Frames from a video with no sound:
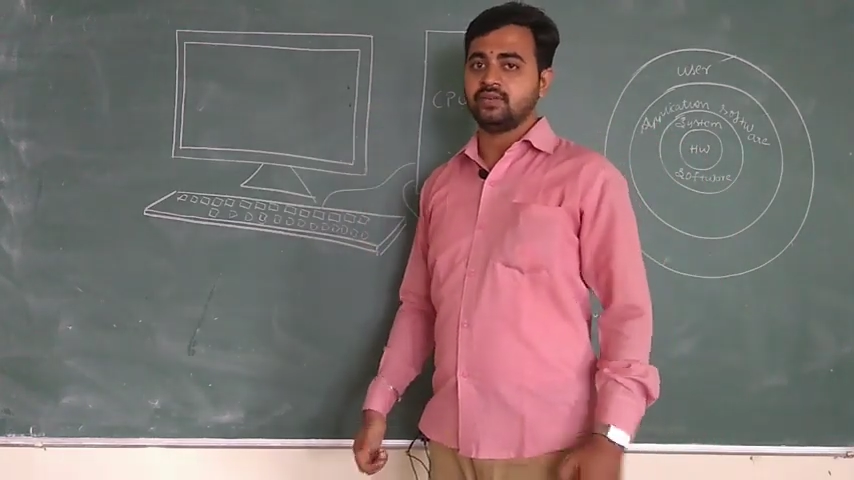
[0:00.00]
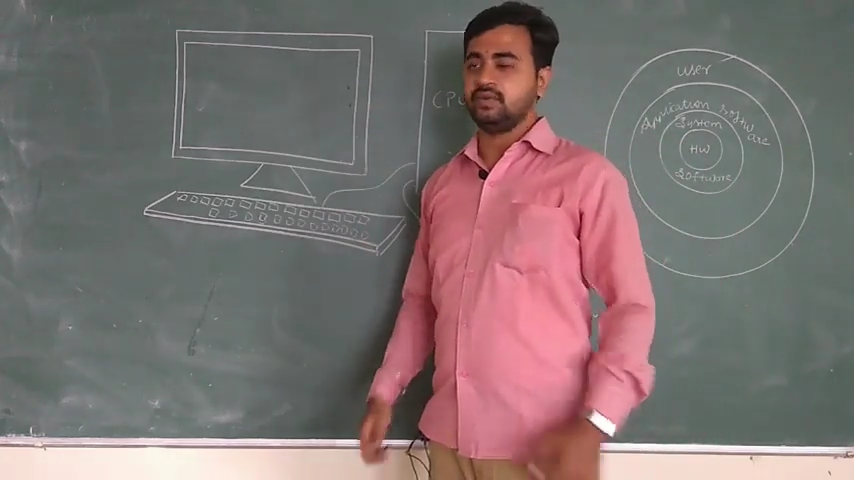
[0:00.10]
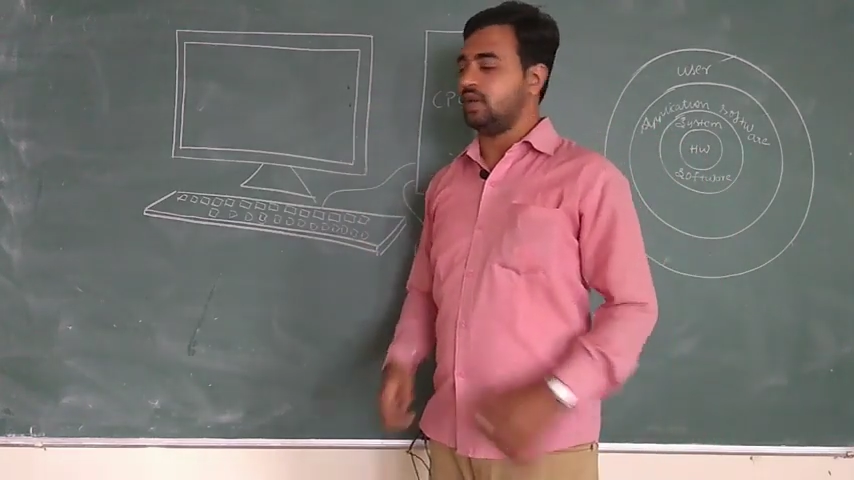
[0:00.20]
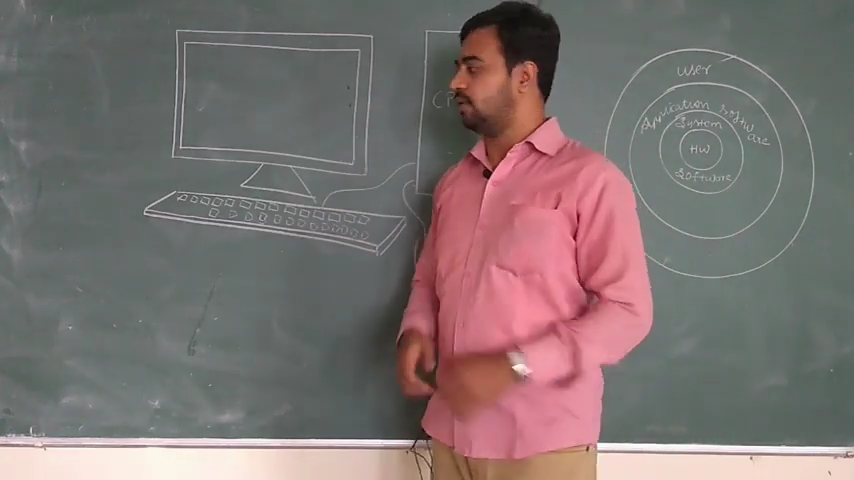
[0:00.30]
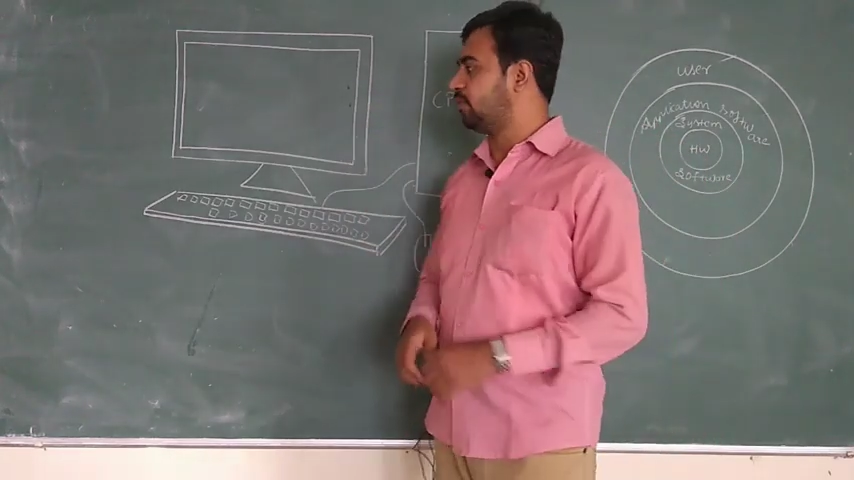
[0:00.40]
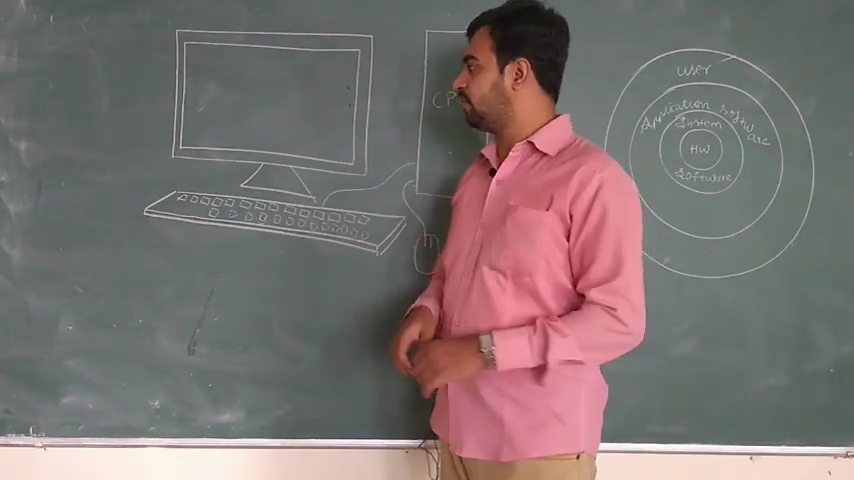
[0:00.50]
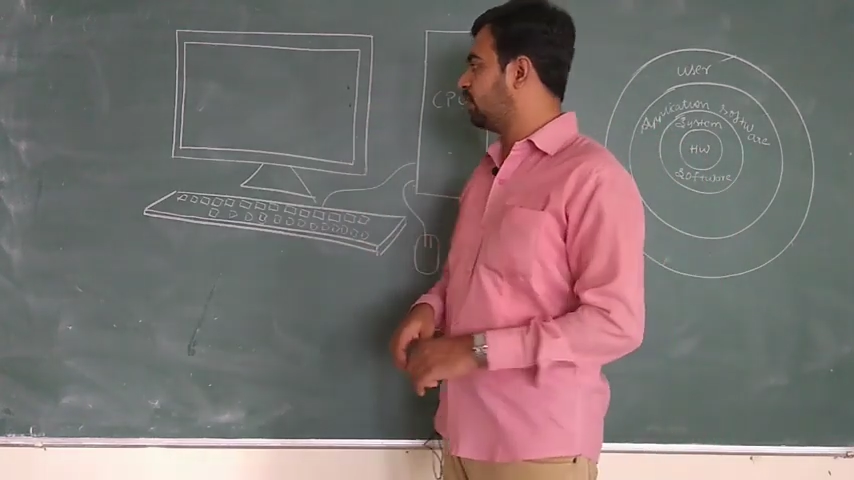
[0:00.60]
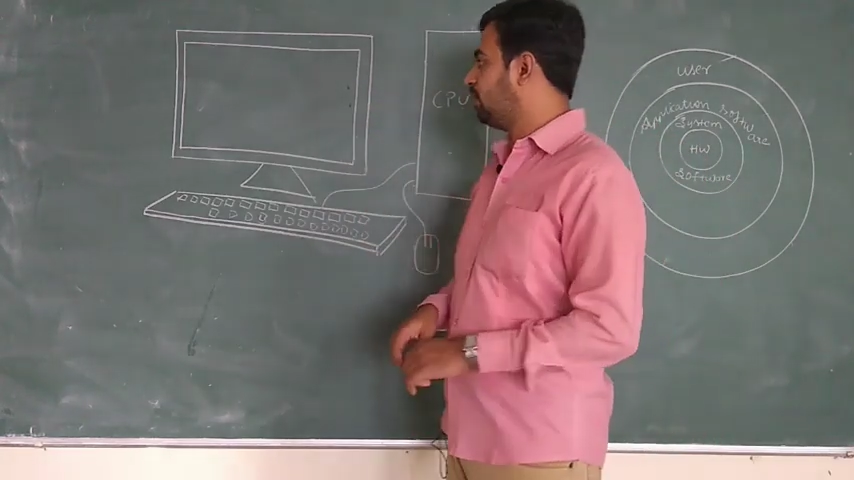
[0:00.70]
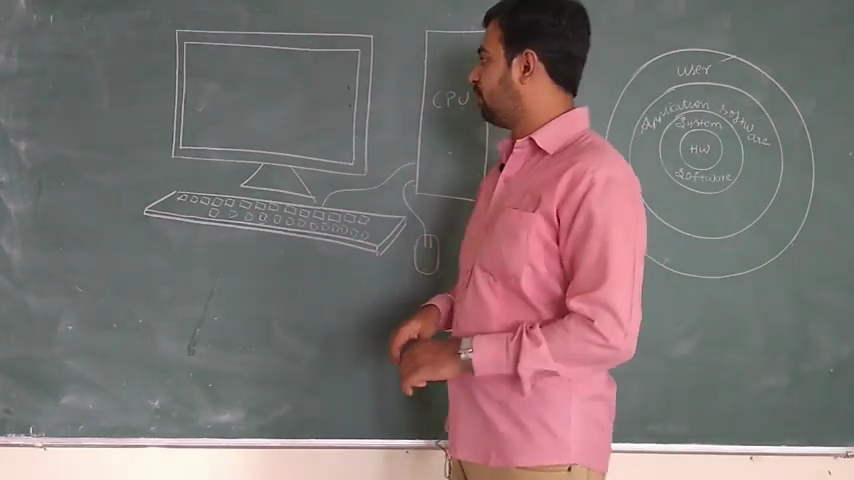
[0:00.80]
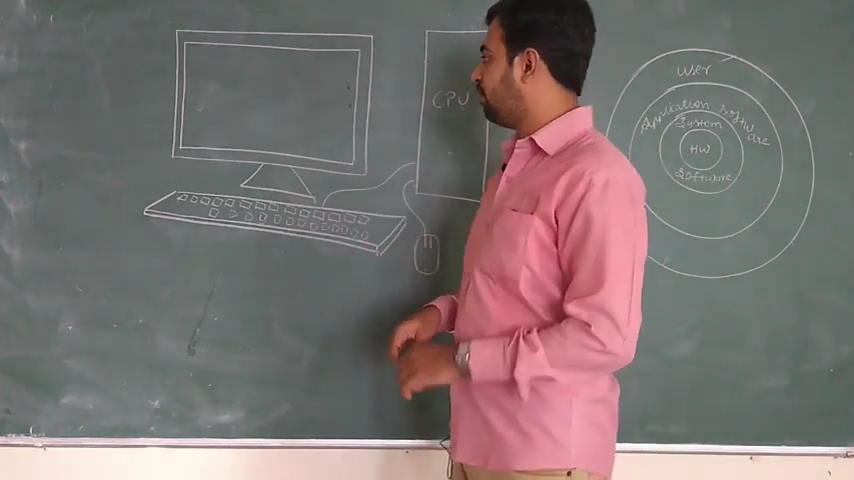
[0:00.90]
So
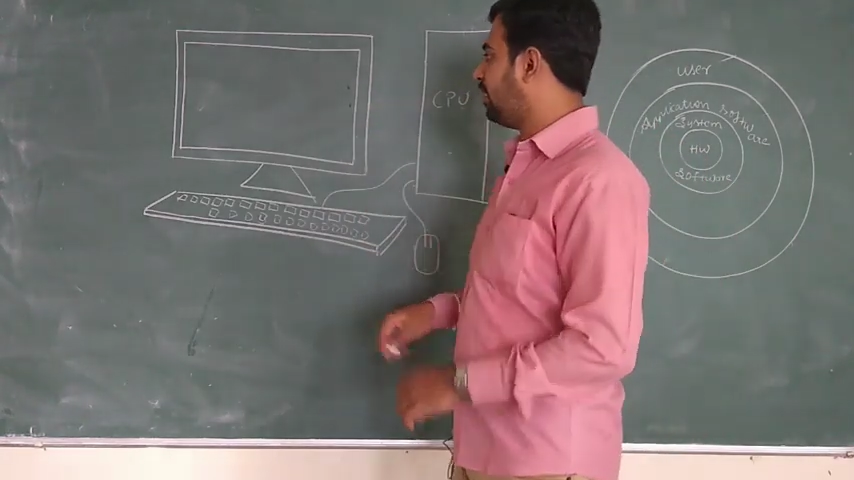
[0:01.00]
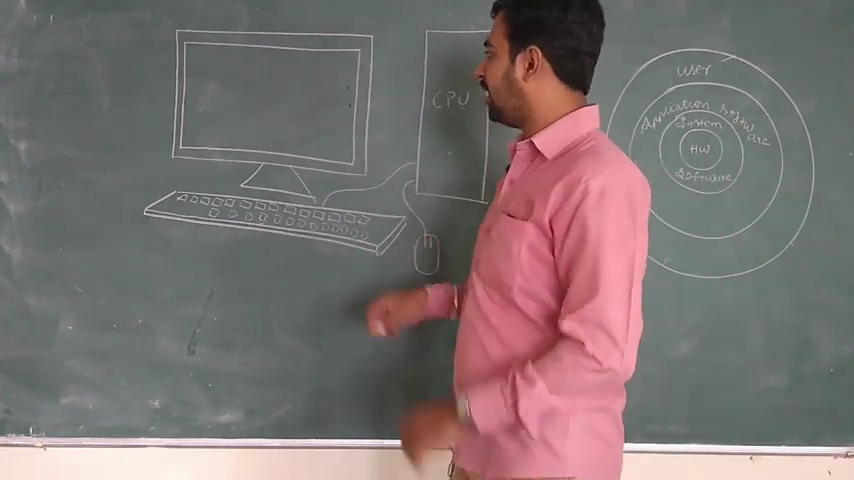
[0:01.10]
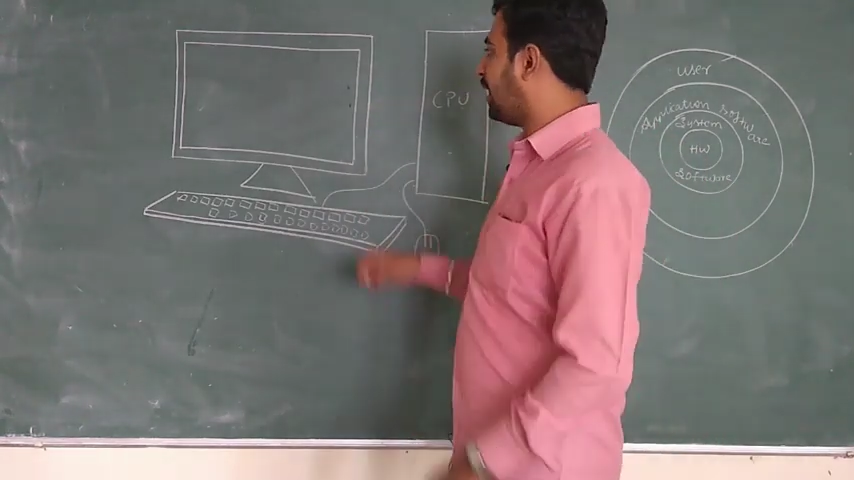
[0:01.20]
now we